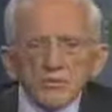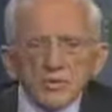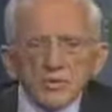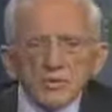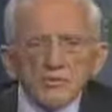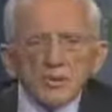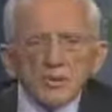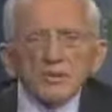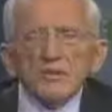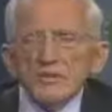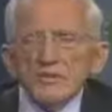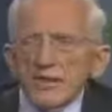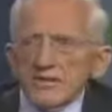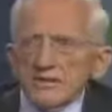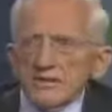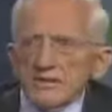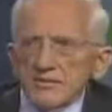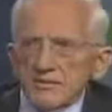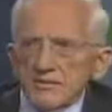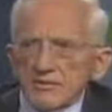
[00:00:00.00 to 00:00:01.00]
we measured
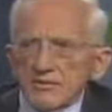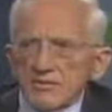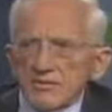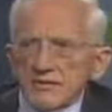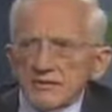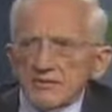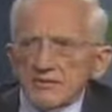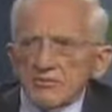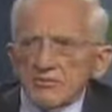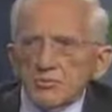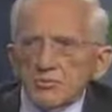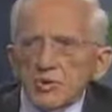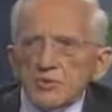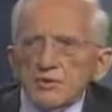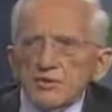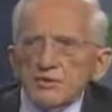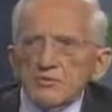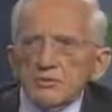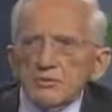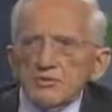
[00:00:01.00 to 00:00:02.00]
lots of different things.
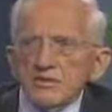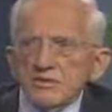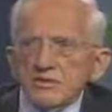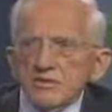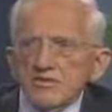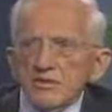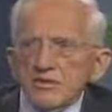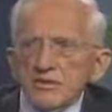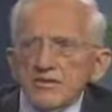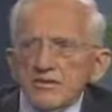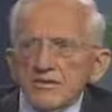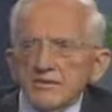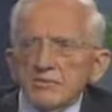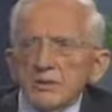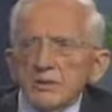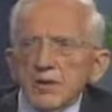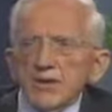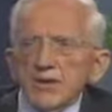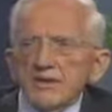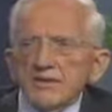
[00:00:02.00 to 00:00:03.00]
Protein was at the center of the
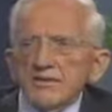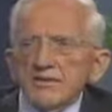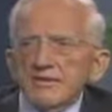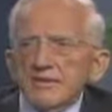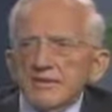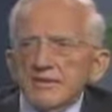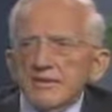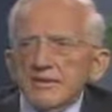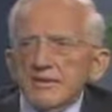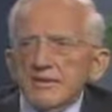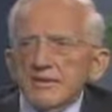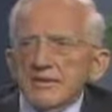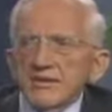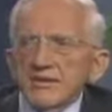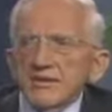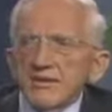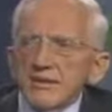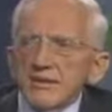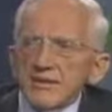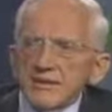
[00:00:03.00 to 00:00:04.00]
plate,
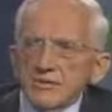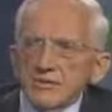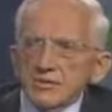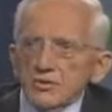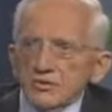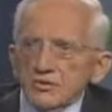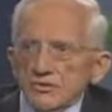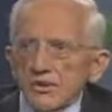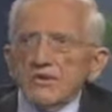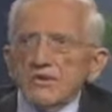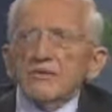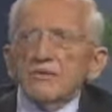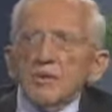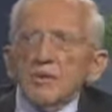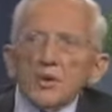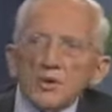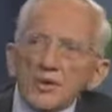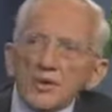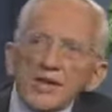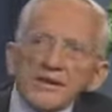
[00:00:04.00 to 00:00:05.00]
the center of
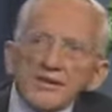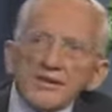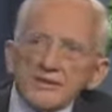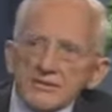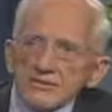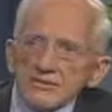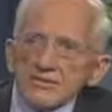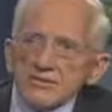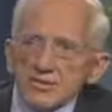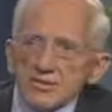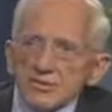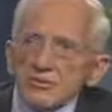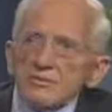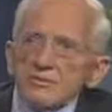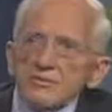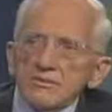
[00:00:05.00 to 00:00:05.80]
our analysis too.